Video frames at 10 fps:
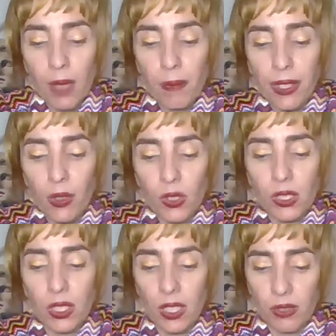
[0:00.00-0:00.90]
because
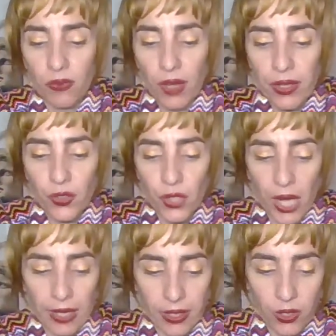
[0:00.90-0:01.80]
he is very
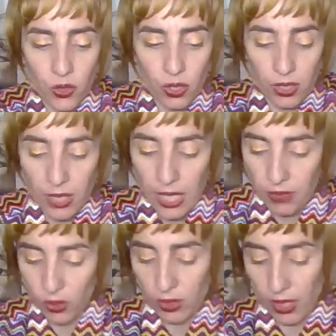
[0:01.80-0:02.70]
childish. That's
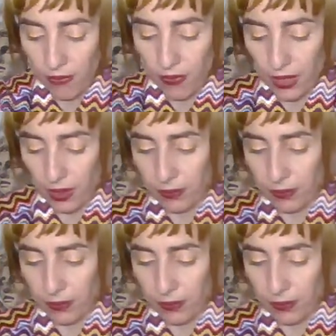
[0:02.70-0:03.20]
what I think.